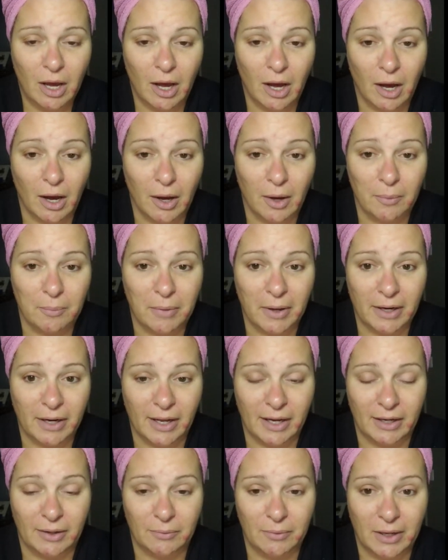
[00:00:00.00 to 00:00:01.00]
But
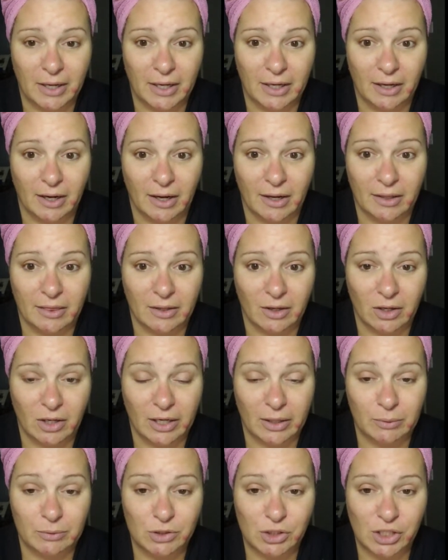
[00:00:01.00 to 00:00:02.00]
anyway, I thought
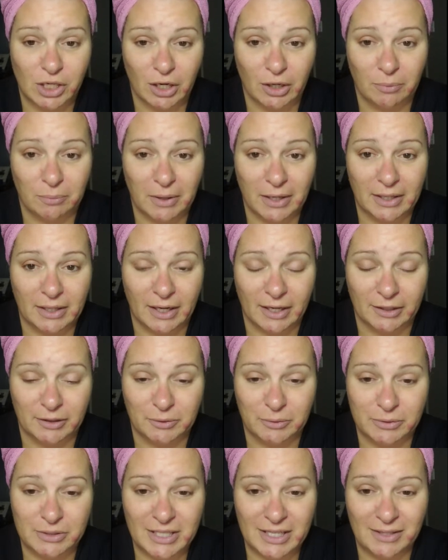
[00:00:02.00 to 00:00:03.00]
I would share my nightly
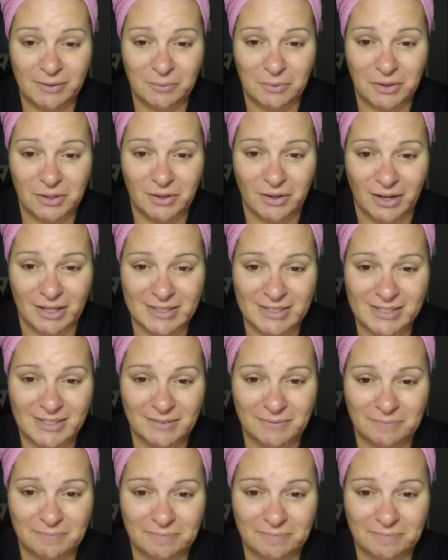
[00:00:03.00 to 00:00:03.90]
routine with you guys.